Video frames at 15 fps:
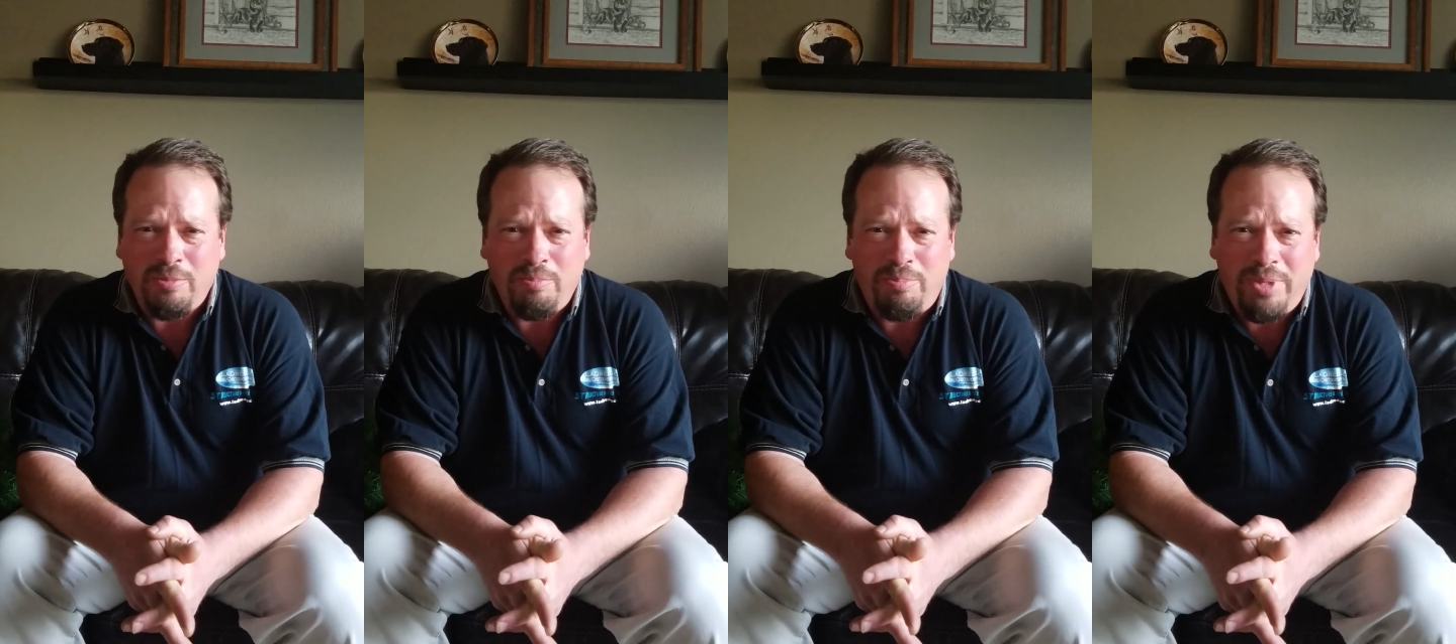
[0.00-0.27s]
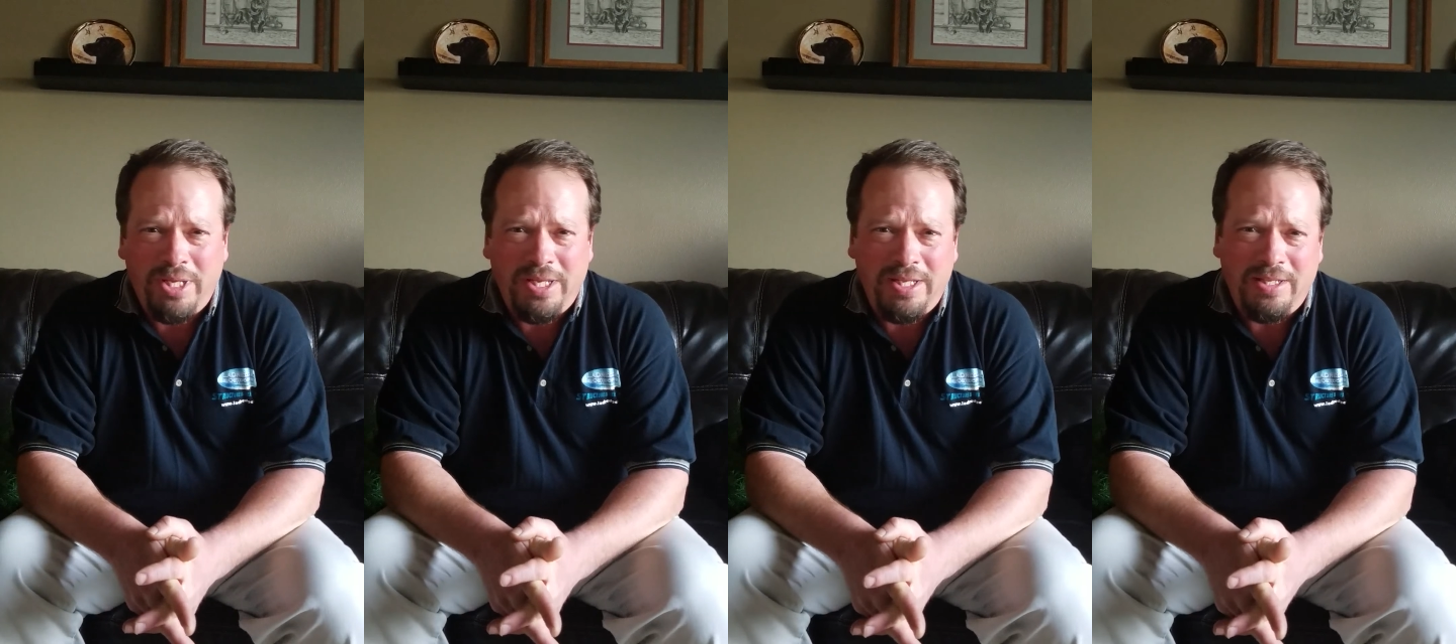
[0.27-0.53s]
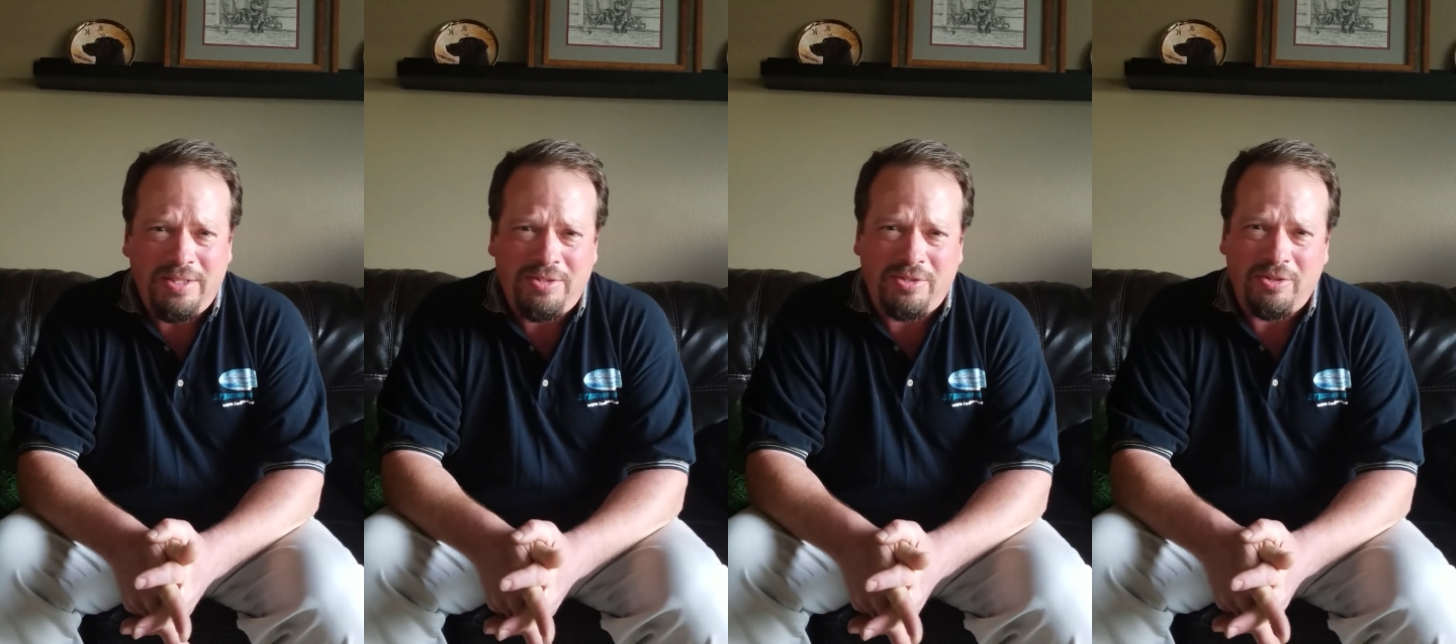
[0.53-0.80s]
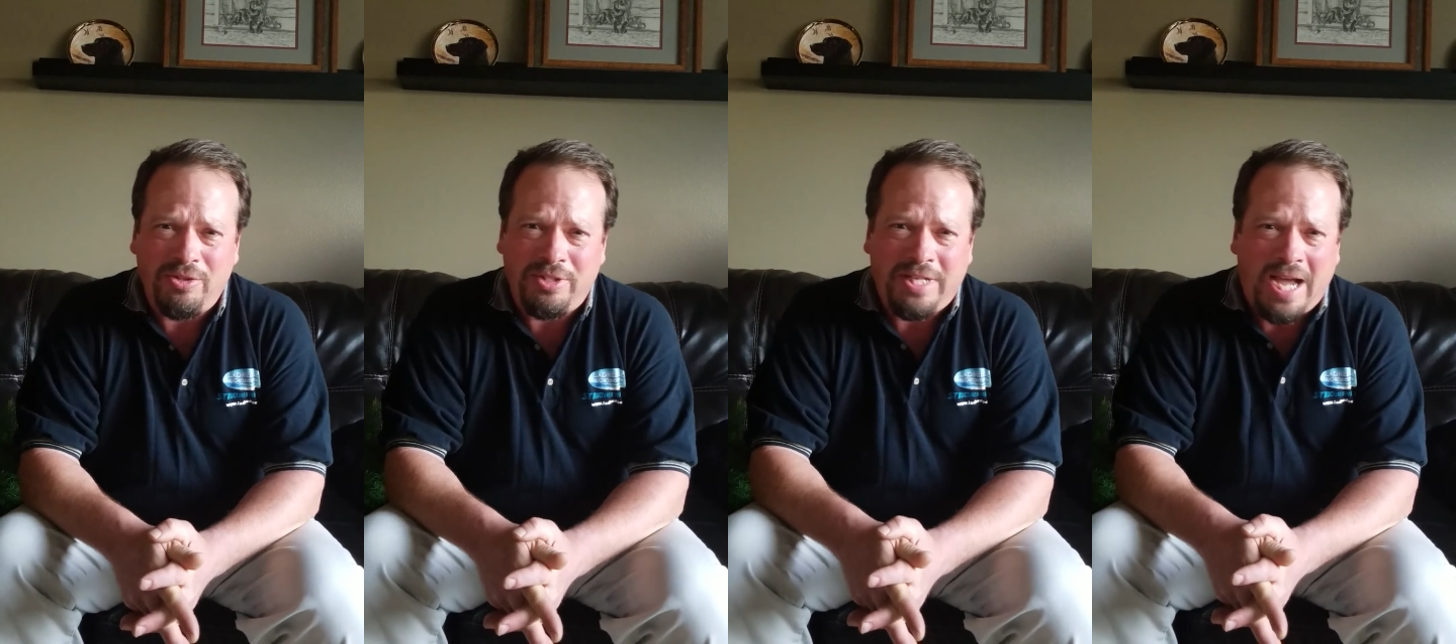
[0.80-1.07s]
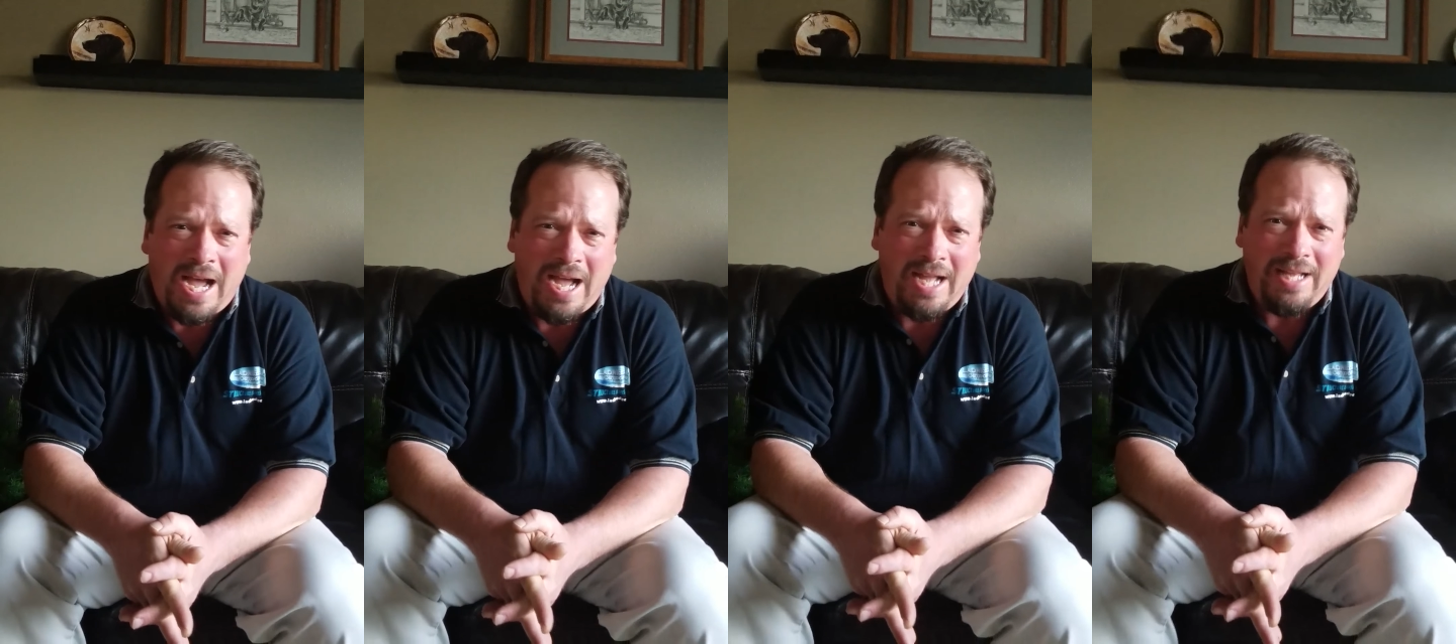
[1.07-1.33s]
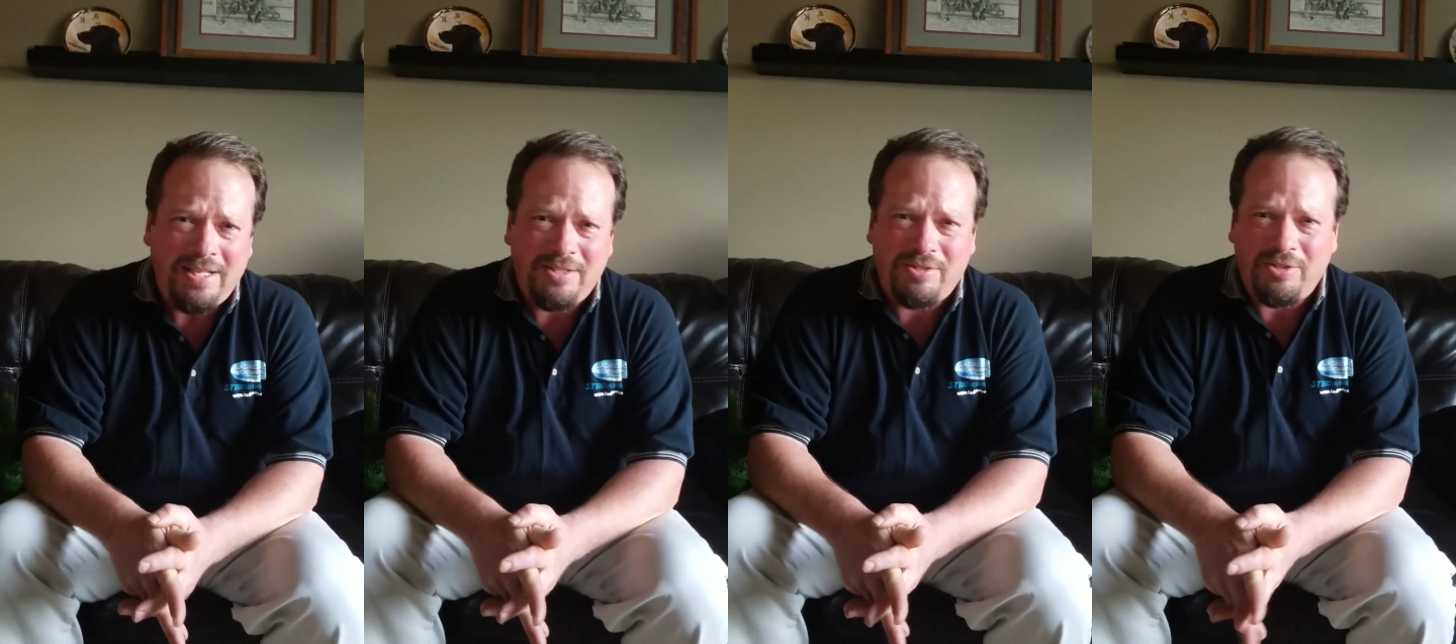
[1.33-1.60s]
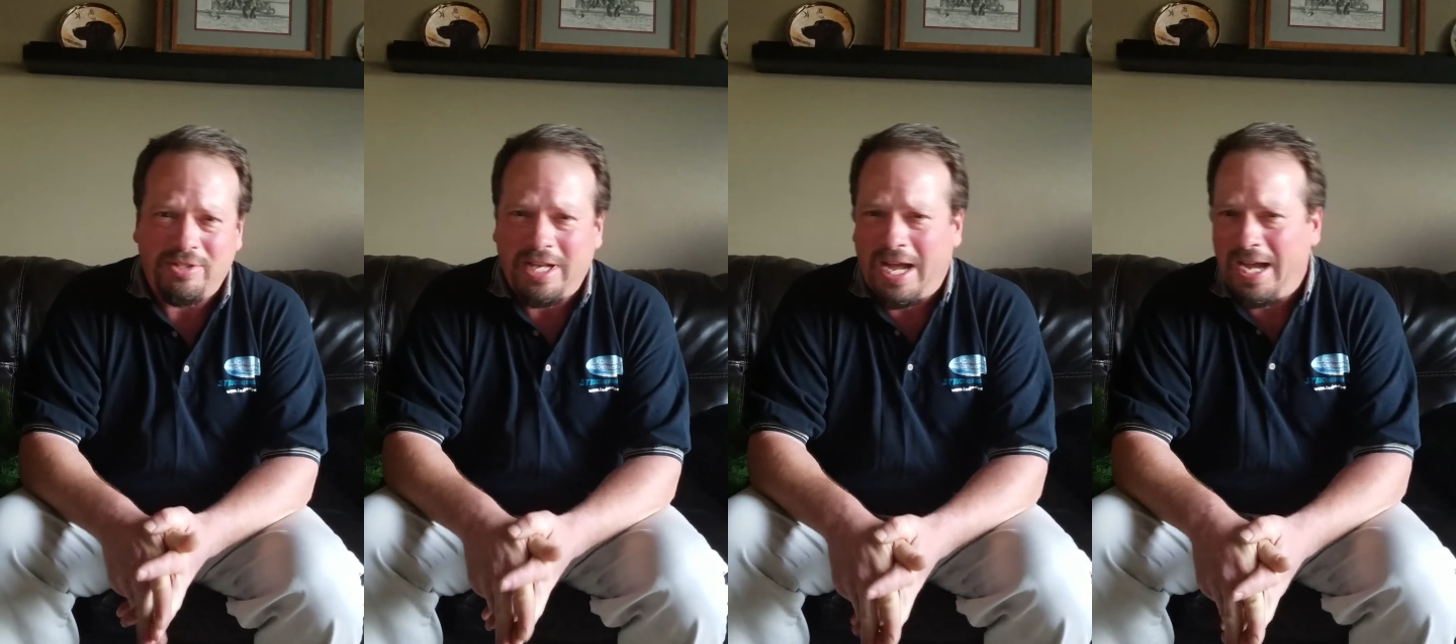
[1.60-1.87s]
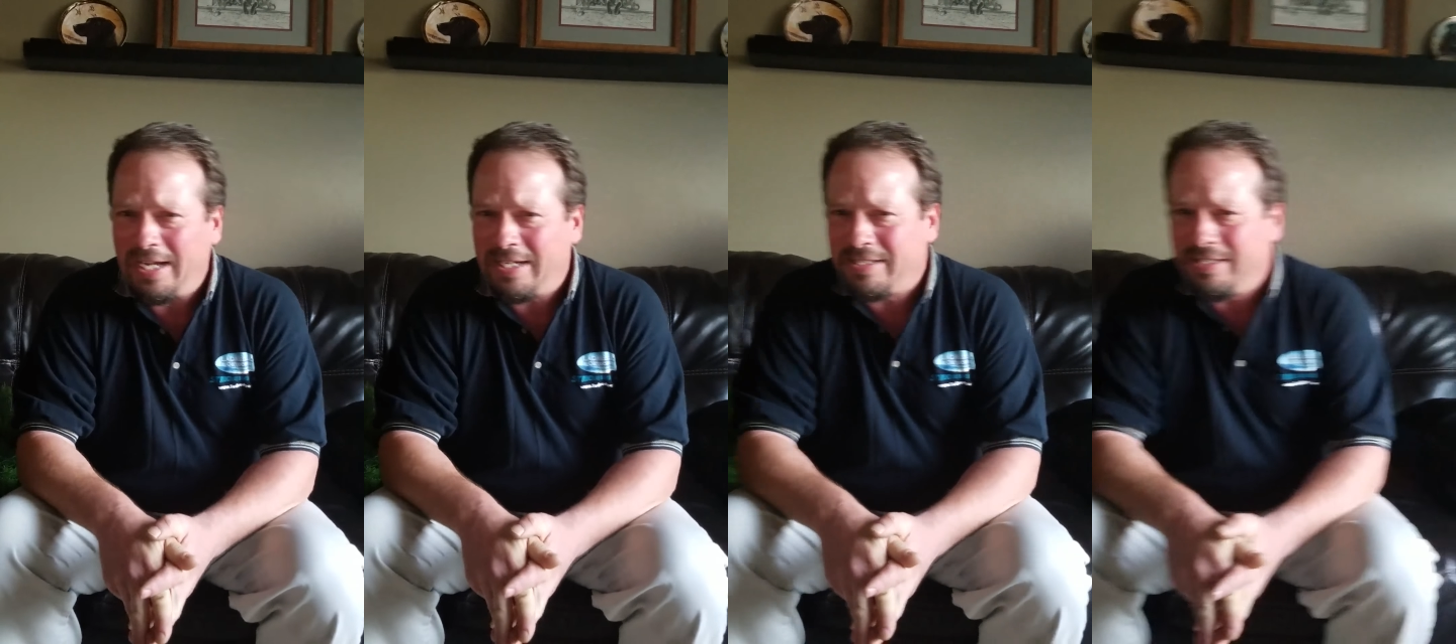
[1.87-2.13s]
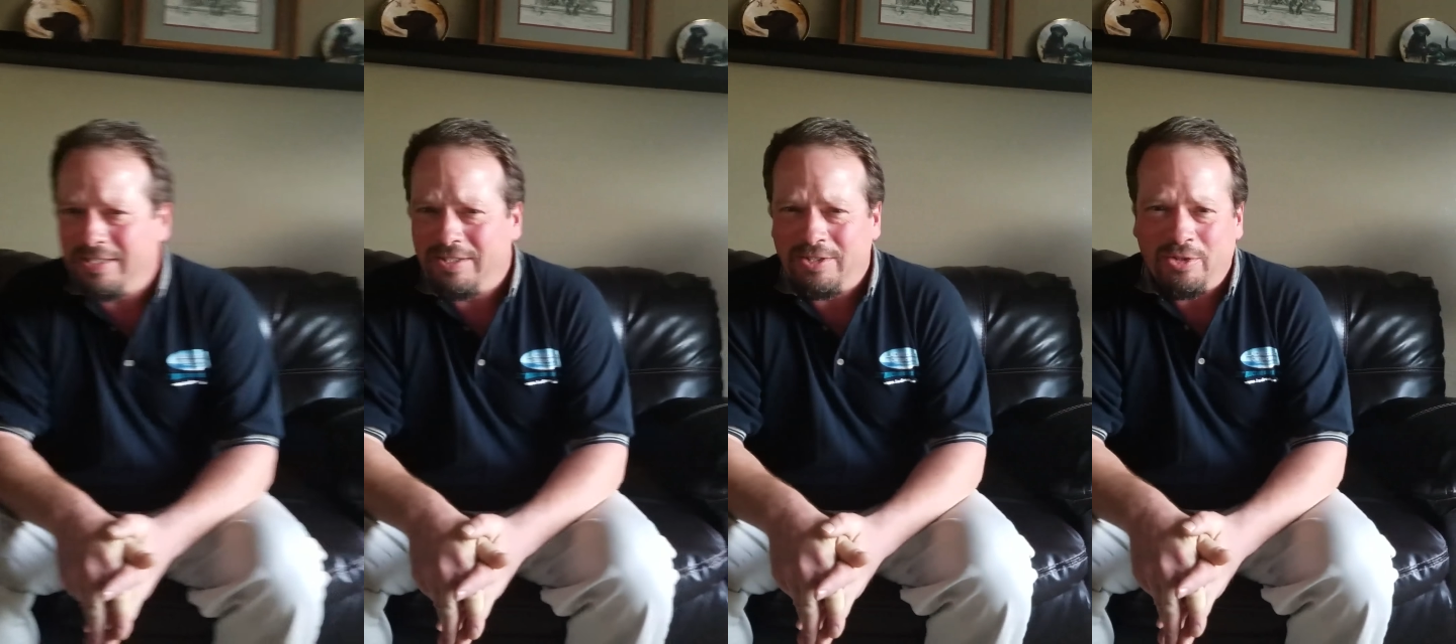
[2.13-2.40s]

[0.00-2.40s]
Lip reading: beads or dyes or toxins